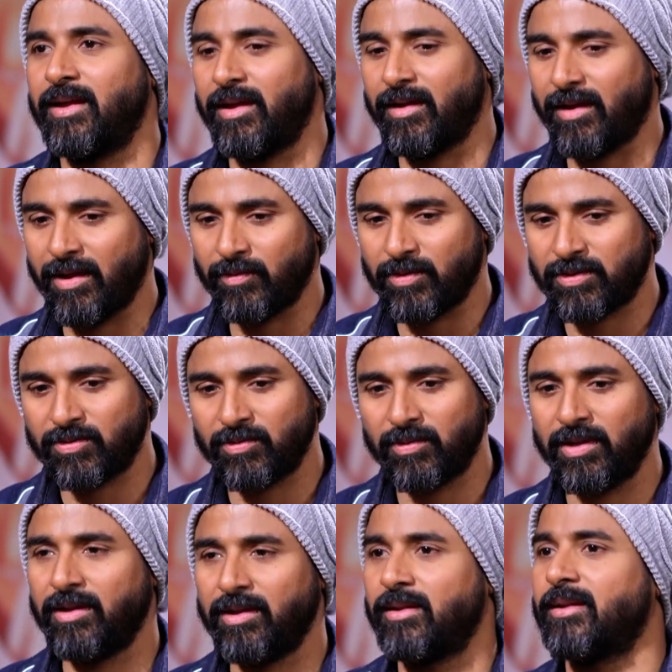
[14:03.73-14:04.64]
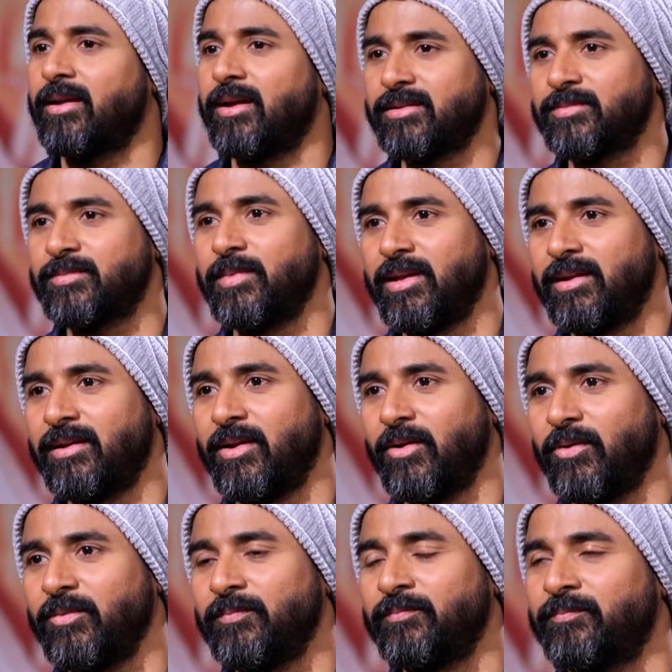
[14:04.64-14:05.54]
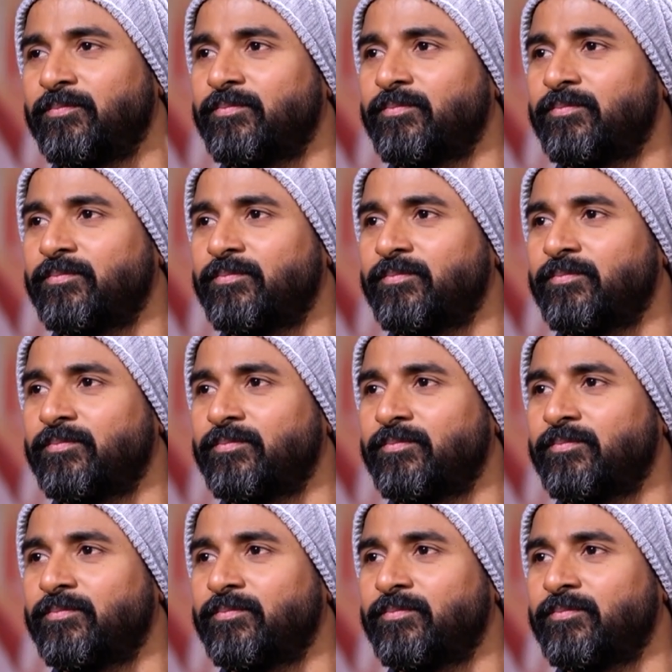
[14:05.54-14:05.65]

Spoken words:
I was shooting in Kashmir now.